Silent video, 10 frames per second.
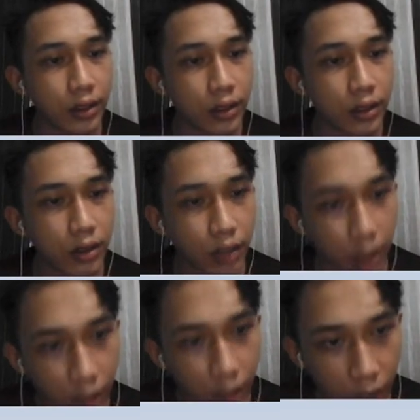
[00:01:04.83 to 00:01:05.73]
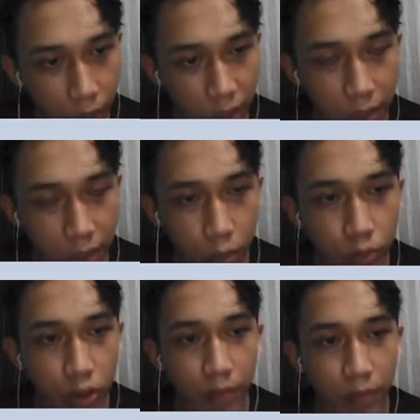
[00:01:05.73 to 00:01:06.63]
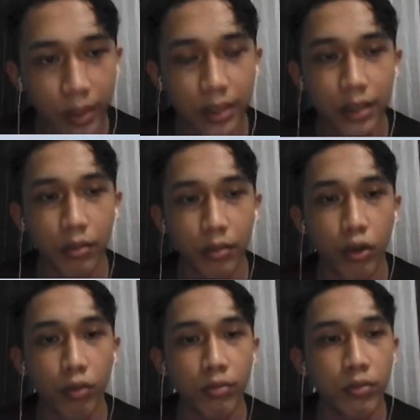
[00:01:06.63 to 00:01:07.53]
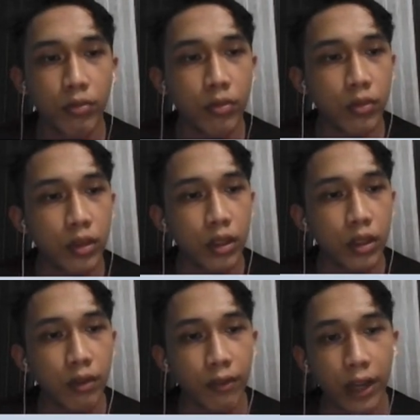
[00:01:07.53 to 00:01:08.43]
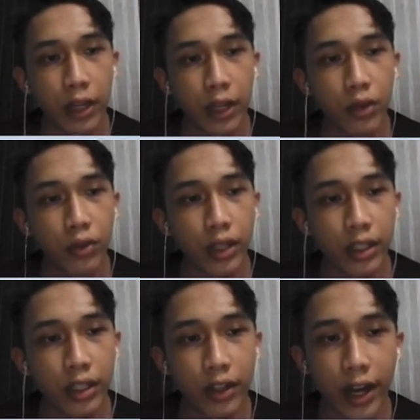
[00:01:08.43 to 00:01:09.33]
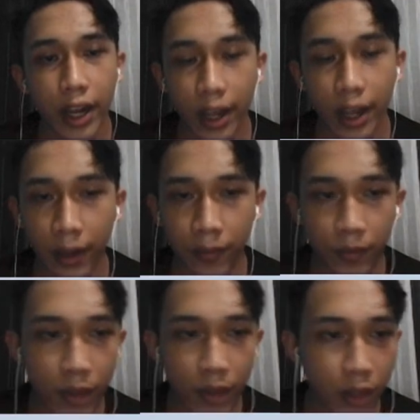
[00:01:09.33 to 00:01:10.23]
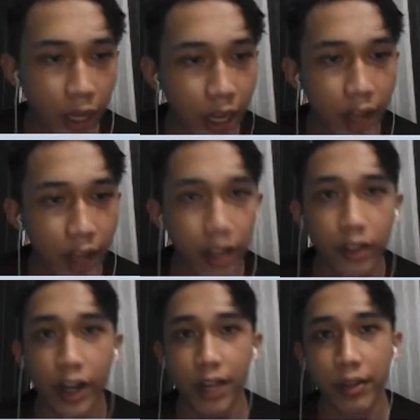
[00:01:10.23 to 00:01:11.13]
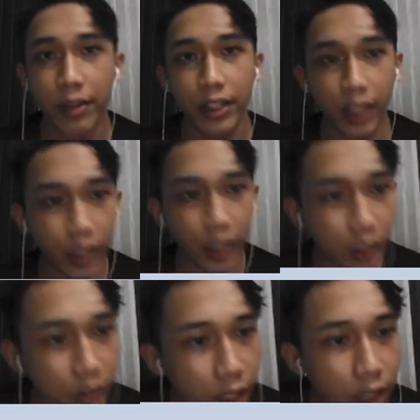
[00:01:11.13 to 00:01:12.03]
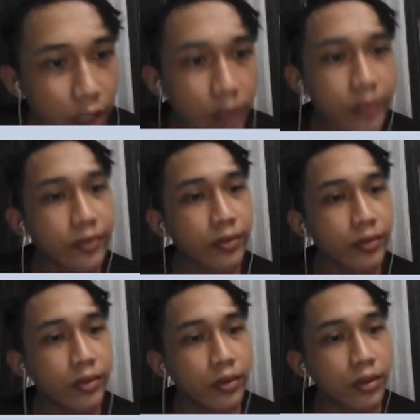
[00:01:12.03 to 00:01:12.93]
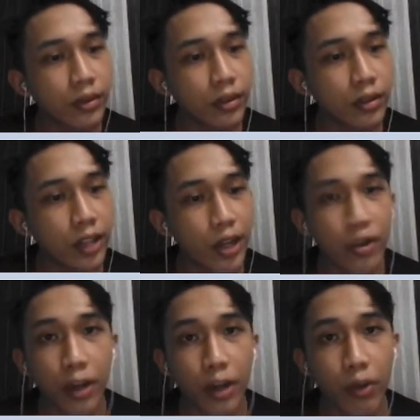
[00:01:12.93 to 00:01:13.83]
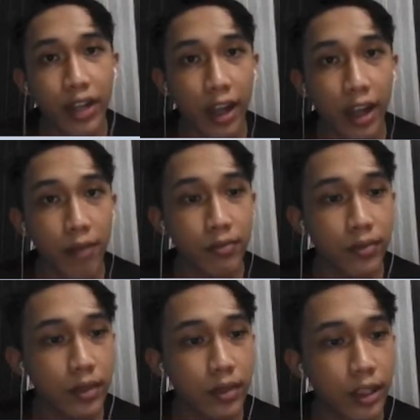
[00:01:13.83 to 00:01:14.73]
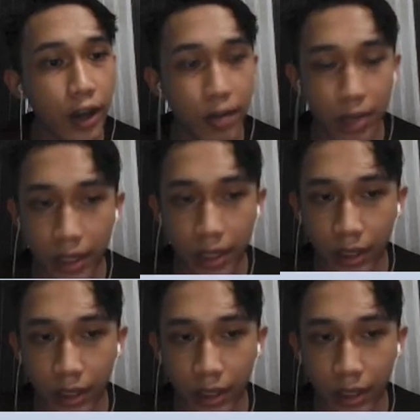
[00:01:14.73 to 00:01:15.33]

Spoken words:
the minimum to the maximum value in array A, and I already make it, and the new array we name array B,